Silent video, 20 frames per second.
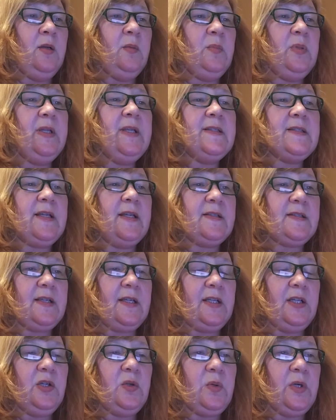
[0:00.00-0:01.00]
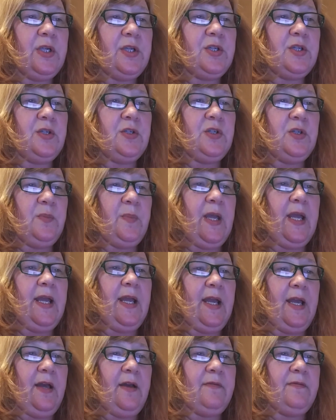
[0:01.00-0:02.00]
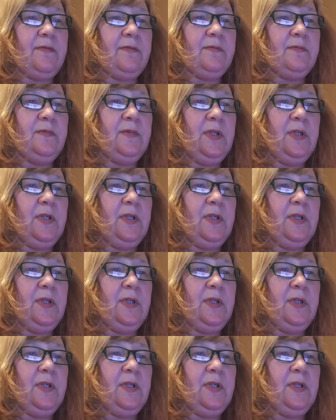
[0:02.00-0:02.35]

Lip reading: Please ask any questions you may have.